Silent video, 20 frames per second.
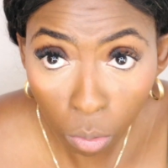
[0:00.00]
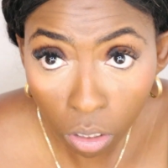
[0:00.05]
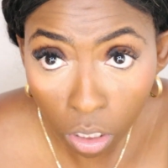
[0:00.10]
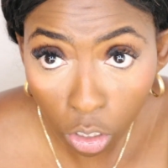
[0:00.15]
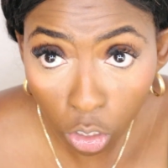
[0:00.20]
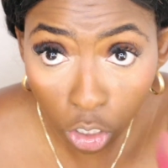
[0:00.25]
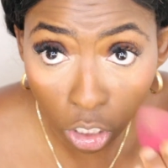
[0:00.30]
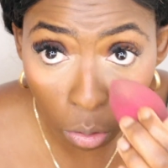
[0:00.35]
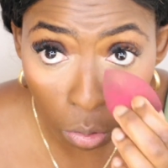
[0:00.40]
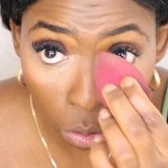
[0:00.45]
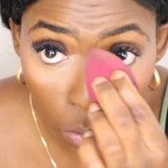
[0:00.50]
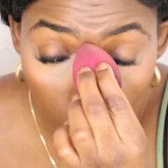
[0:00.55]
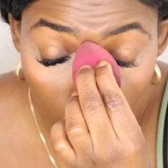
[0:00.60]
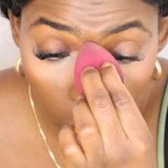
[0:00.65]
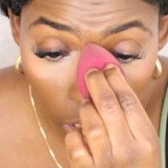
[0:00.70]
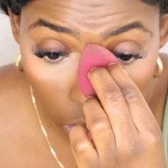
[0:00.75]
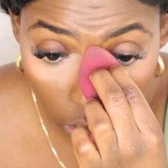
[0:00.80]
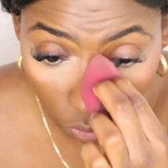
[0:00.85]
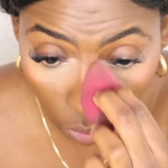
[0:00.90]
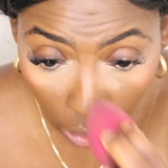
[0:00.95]
was she was one
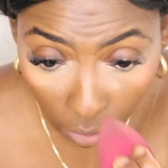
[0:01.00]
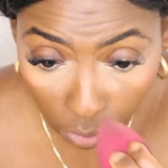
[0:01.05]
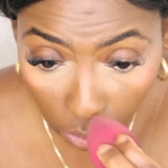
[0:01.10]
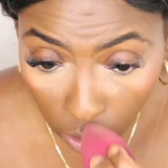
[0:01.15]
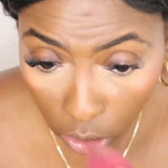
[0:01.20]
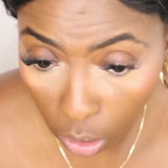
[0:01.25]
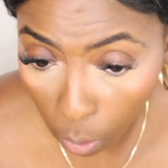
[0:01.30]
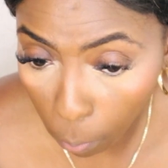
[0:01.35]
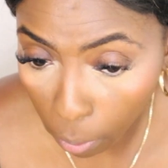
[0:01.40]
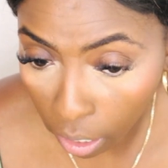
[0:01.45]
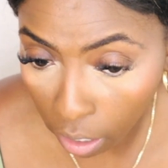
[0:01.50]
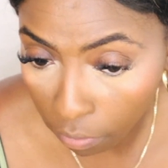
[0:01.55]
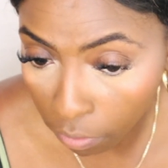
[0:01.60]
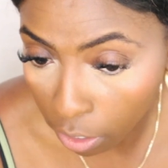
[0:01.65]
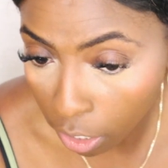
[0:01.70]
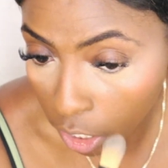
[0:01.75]
of his favorites or whatever.